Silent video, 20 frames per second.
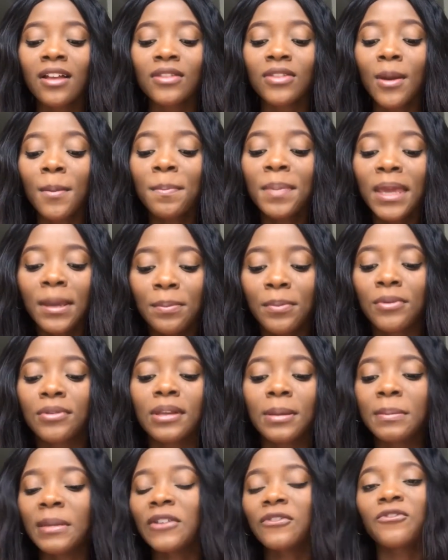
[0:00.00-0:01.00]
not people,
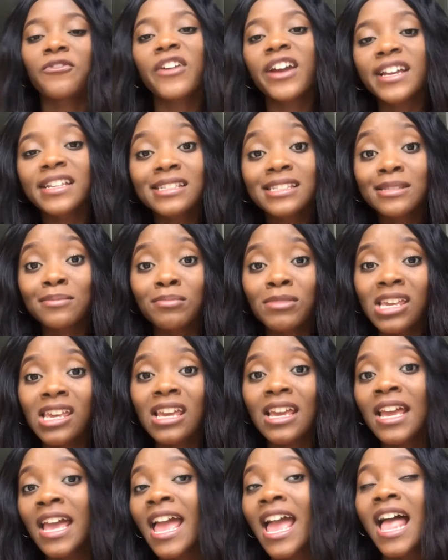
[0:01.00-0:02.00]
like my friends,
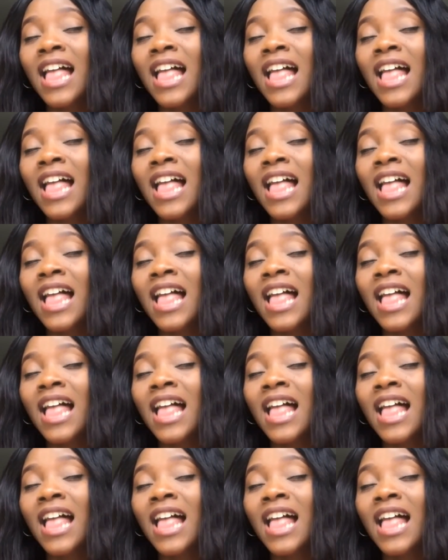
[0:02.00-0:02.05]
me,